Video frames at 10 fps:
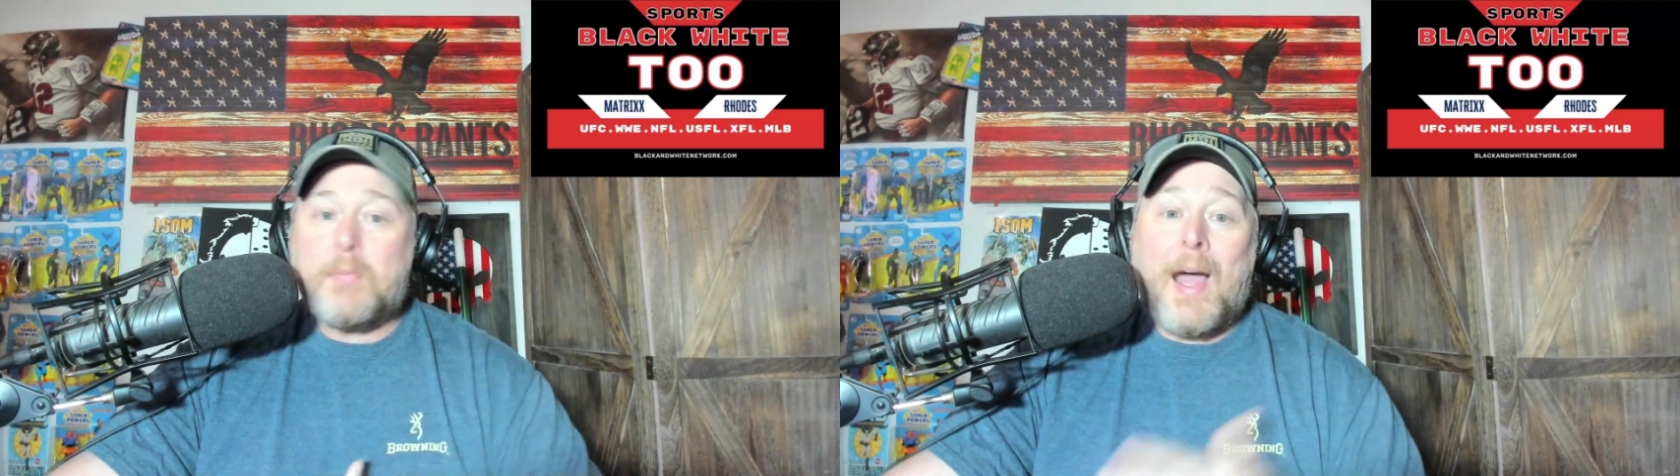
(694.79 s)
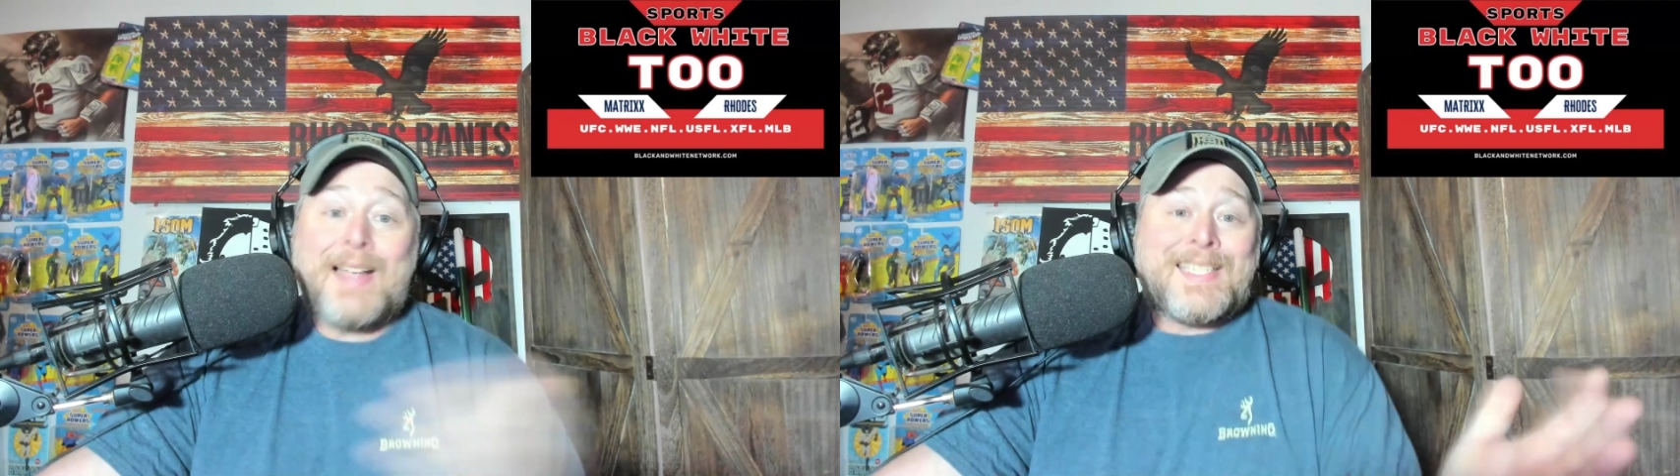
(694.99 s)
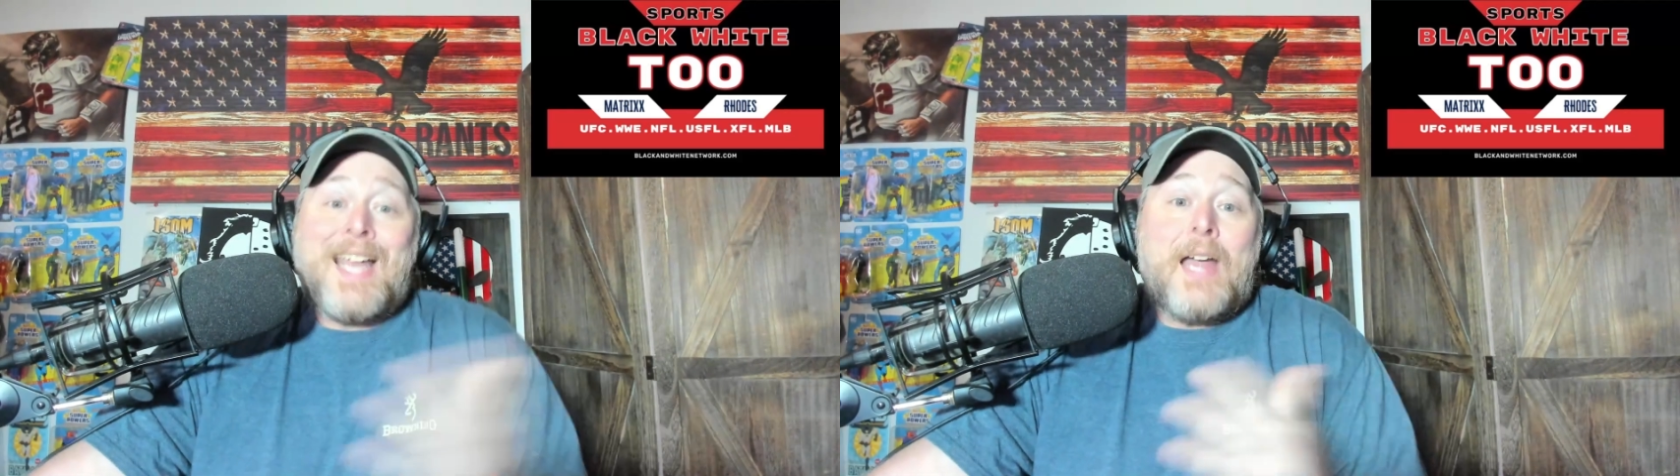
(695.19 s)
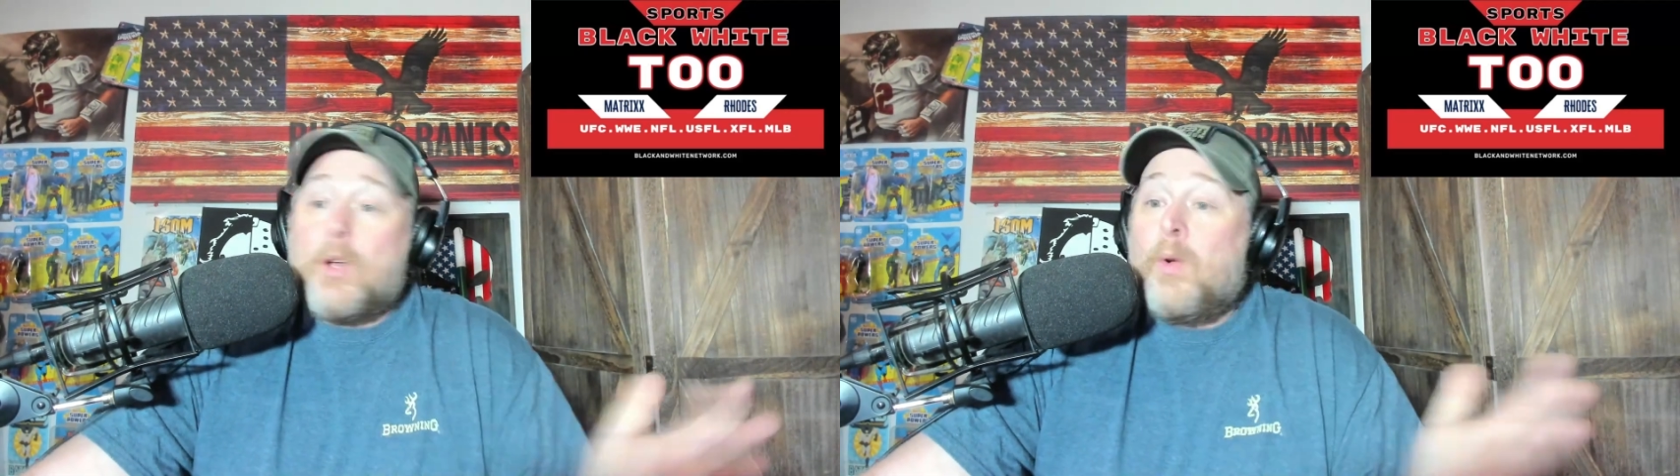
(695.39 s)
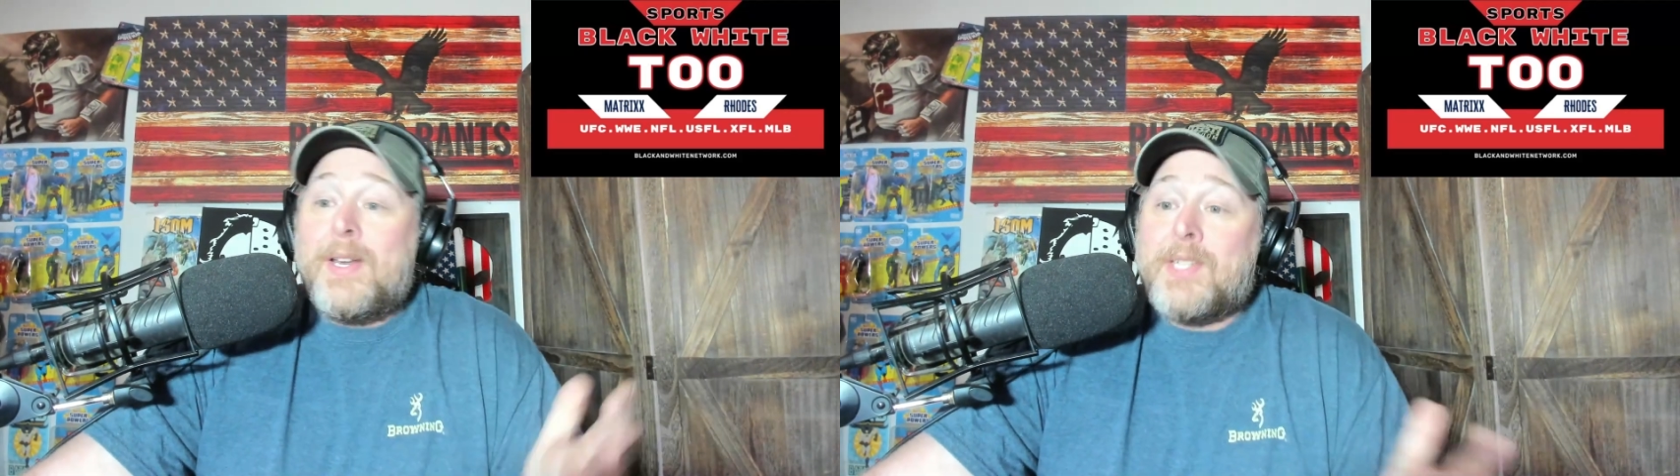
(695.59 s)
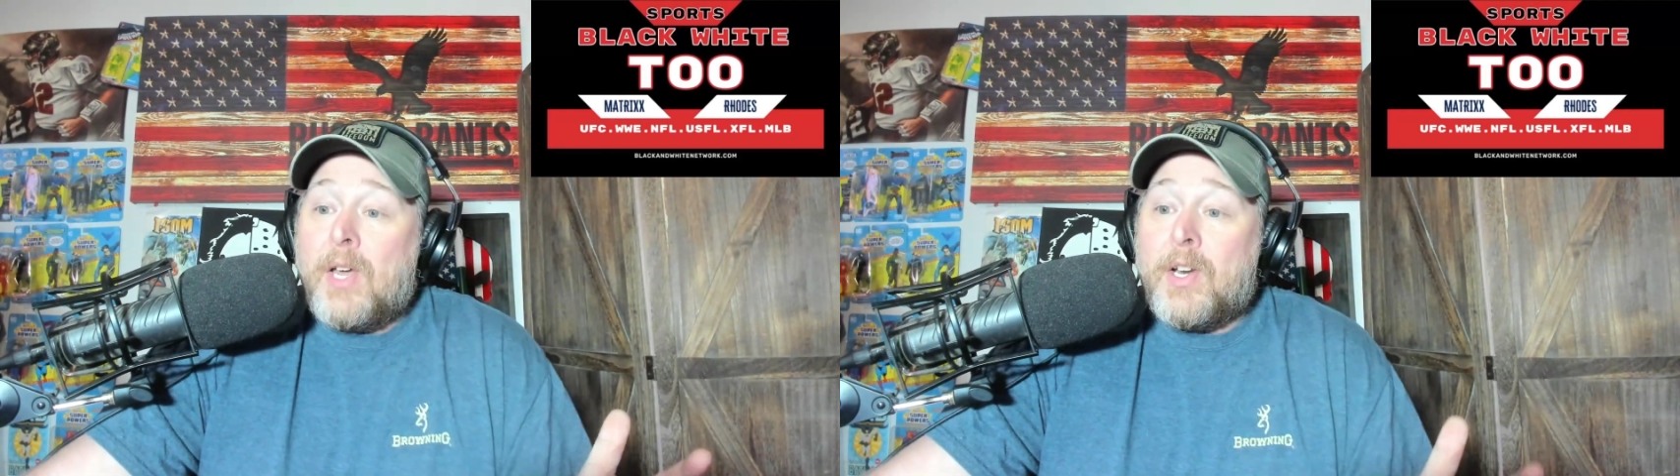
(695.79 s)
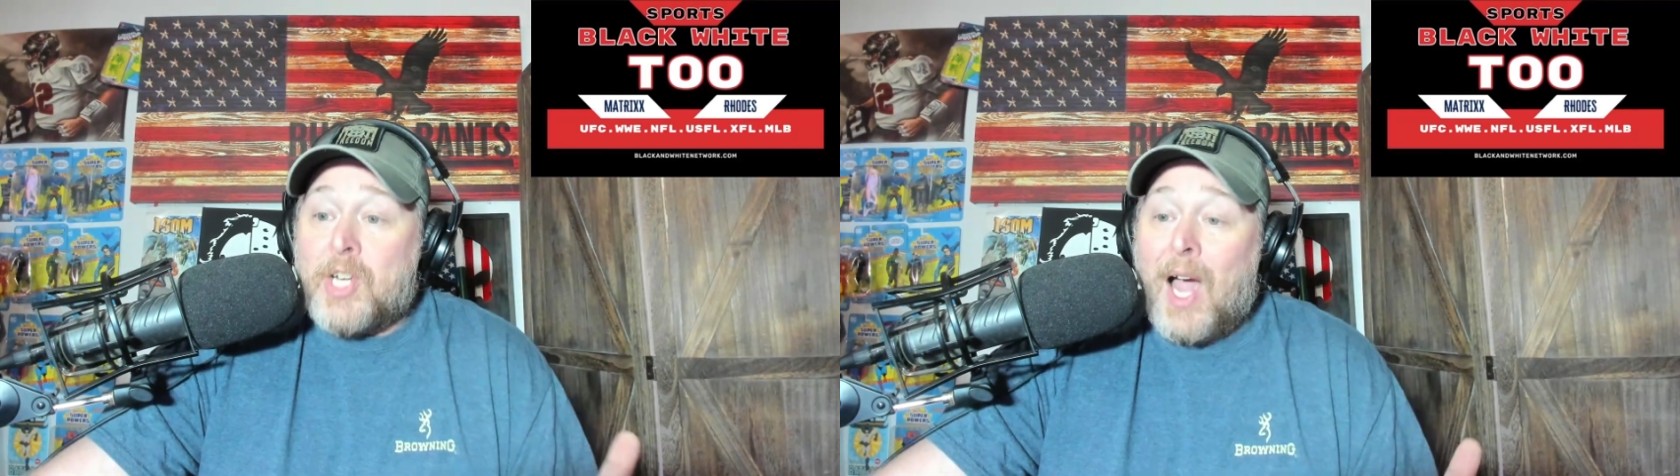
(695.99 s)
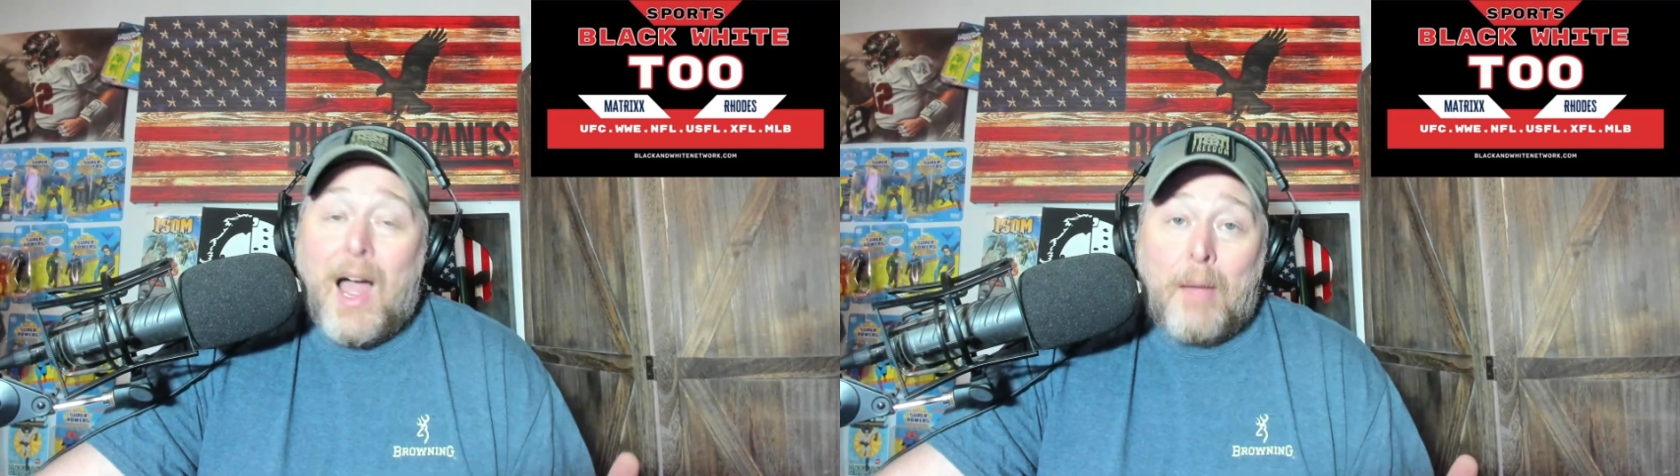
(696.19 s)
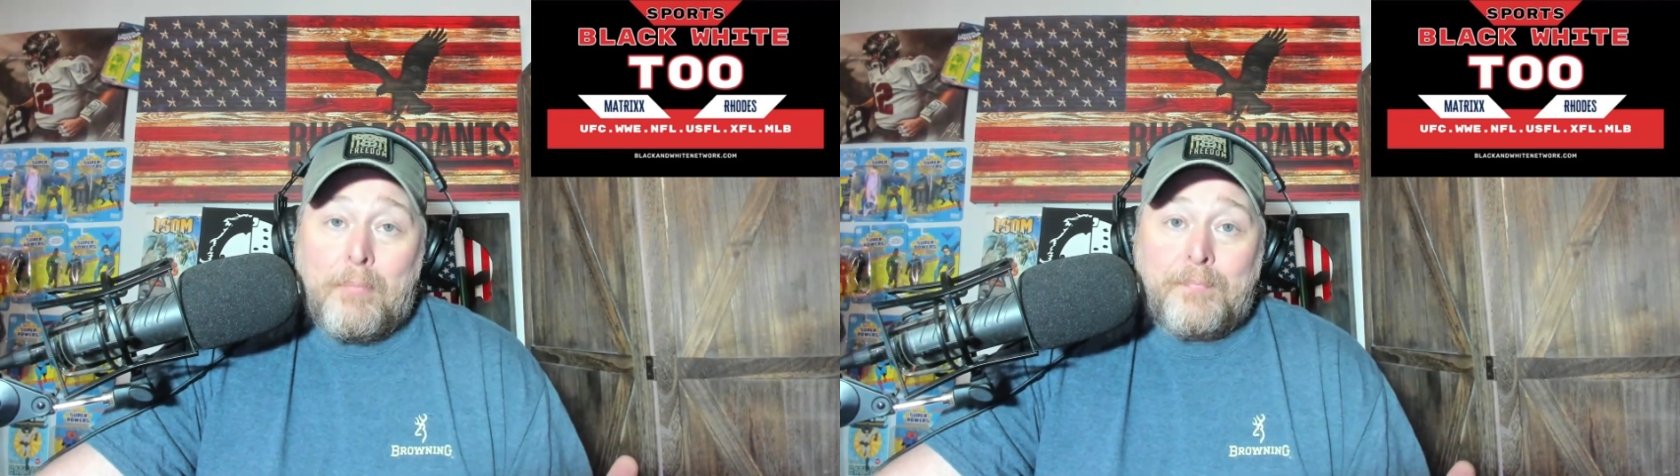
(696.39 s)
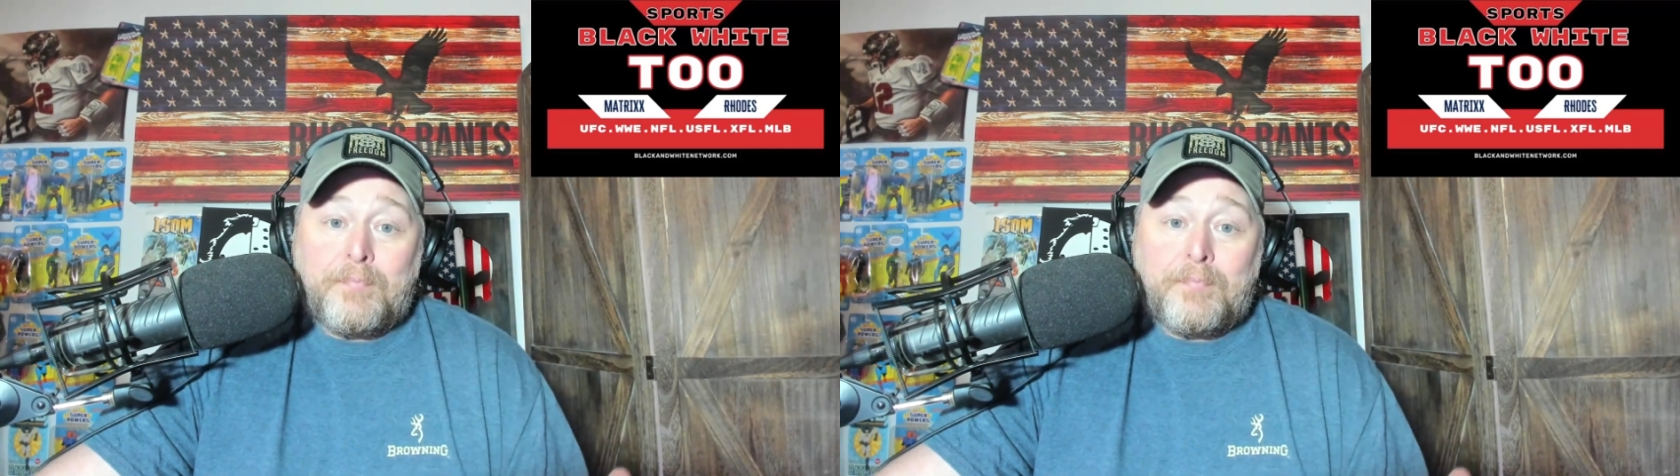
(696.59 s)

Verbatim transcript: spot's not doing as good a job.